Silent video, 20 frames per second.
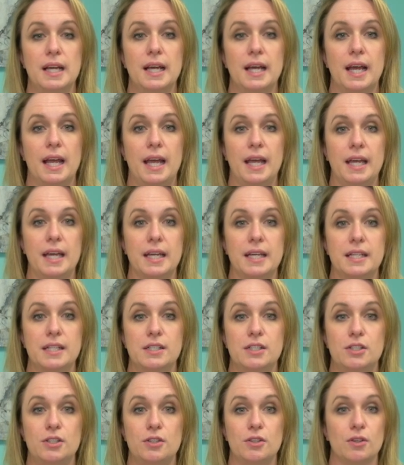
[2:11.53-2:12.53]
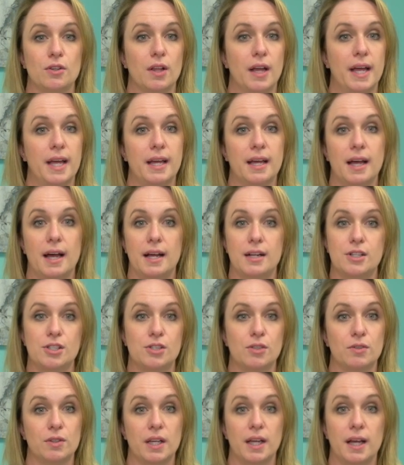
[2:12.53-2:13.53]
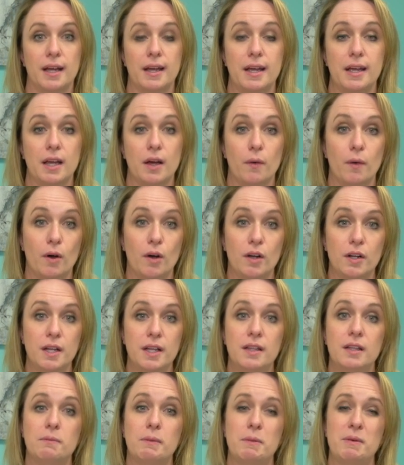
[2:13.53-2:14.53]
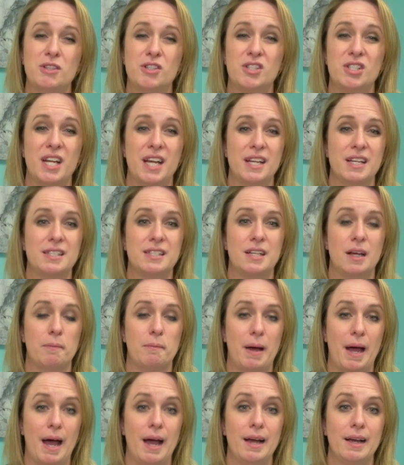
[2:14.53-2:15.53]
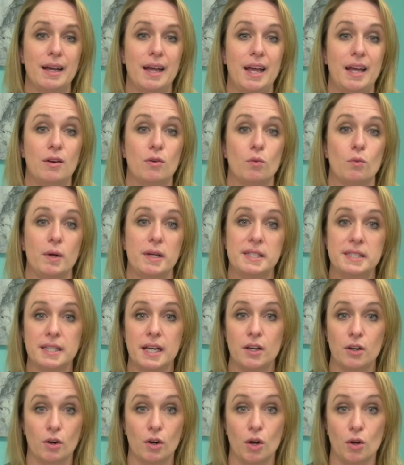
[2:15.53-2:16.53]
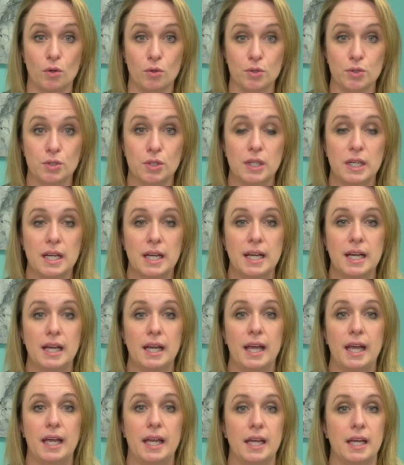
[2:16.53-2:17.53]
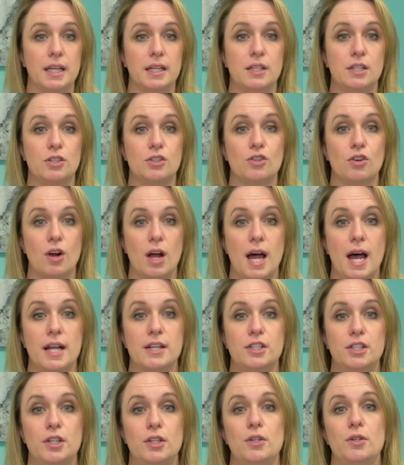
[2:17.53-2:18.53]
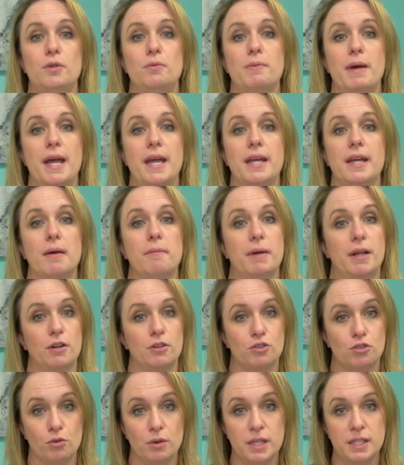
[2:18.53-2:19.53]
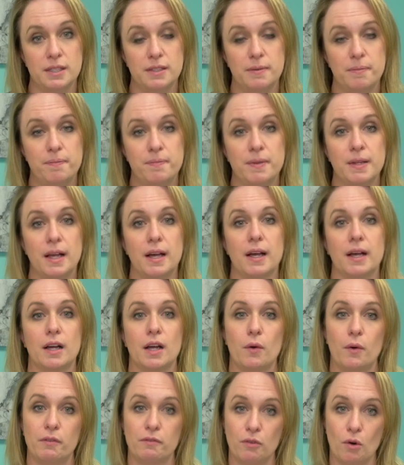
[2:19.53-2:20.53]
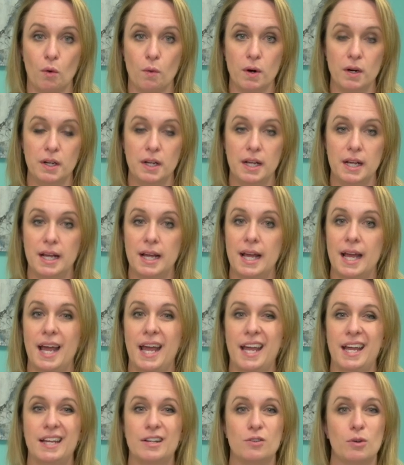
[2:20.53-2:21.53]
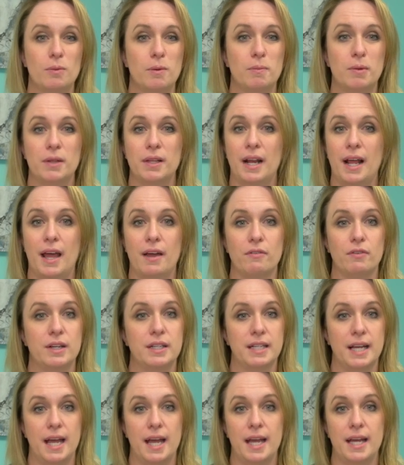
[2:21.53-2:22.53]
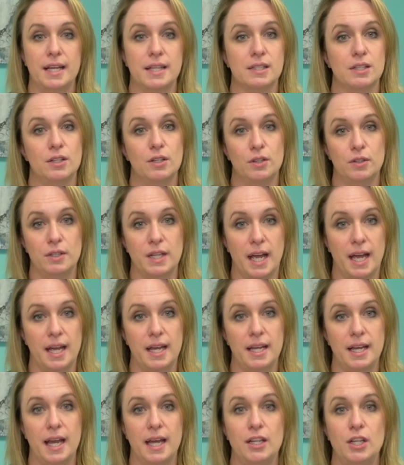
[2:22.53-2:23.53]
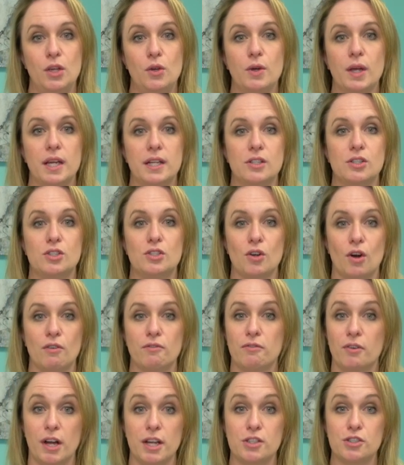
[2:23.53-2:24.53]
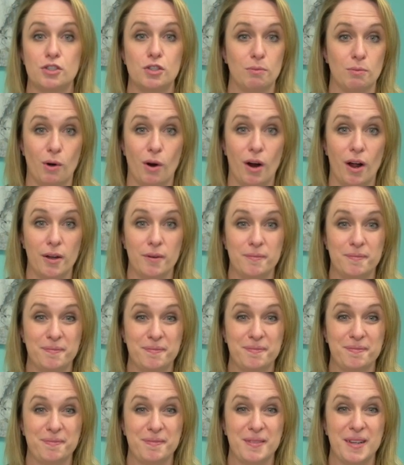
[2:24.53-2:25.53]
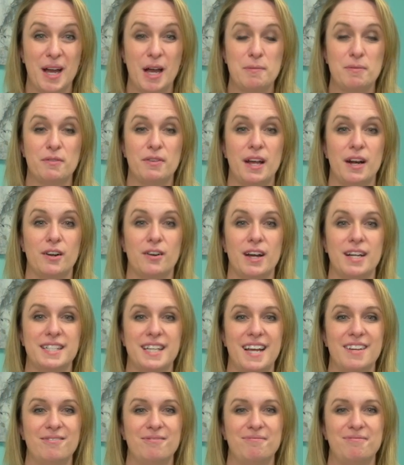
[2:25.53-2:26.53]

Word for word: and you're like, I just don't think I can go on, then maybe just take a step back and reset your goals and try to make a better choice uh, going forward. And remember that every day is a new day and you can start fresh tomorrow. Hope you've had a great day.